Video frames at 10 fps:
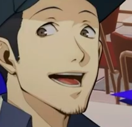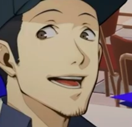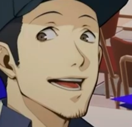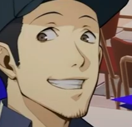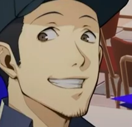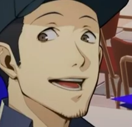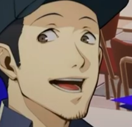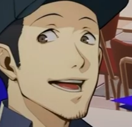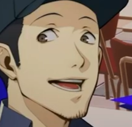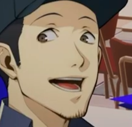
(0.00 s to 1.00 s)
You bet
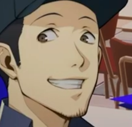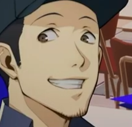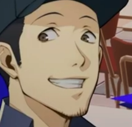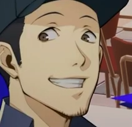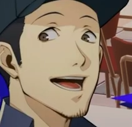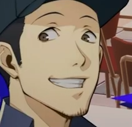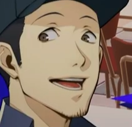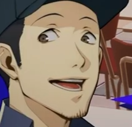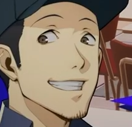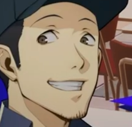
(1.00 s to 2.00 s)
I am. If
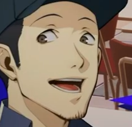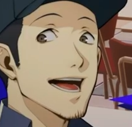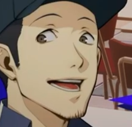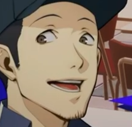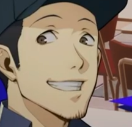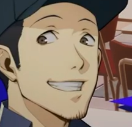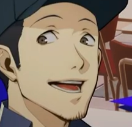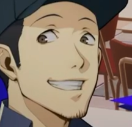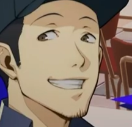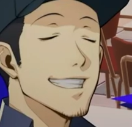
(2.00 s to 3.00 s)
we don't step up to the
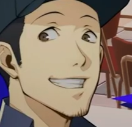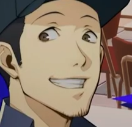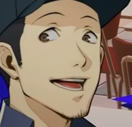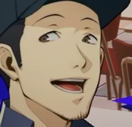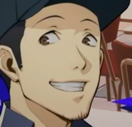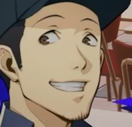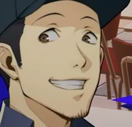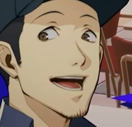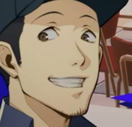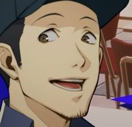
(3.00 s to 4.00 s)
plate, who will?
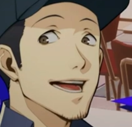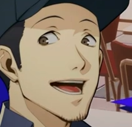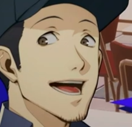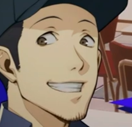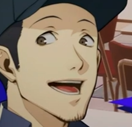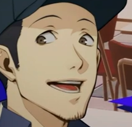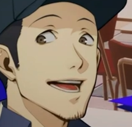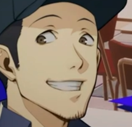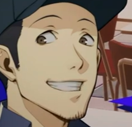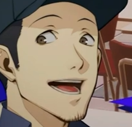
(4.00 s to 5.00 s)
The chairman said it
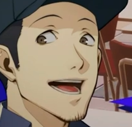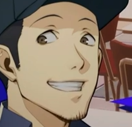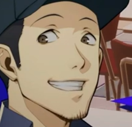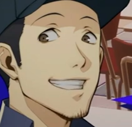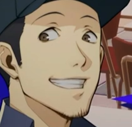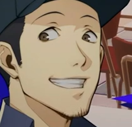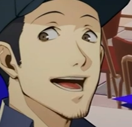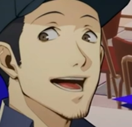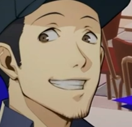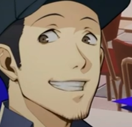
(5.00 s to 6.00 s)
himself.
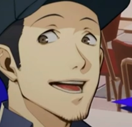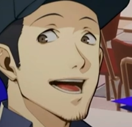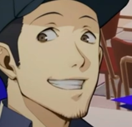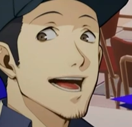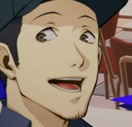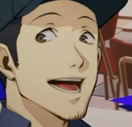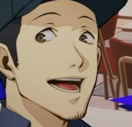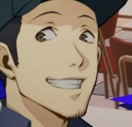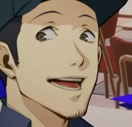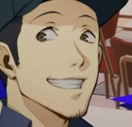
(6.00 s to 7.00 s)
The fate of the
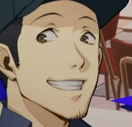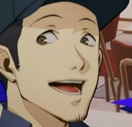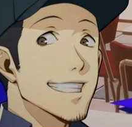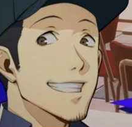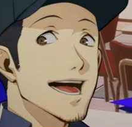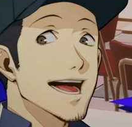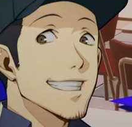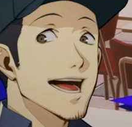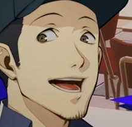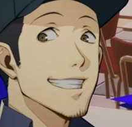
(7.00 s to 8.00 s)
world depends on
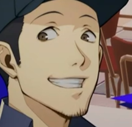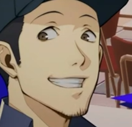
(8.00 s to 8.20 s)
us.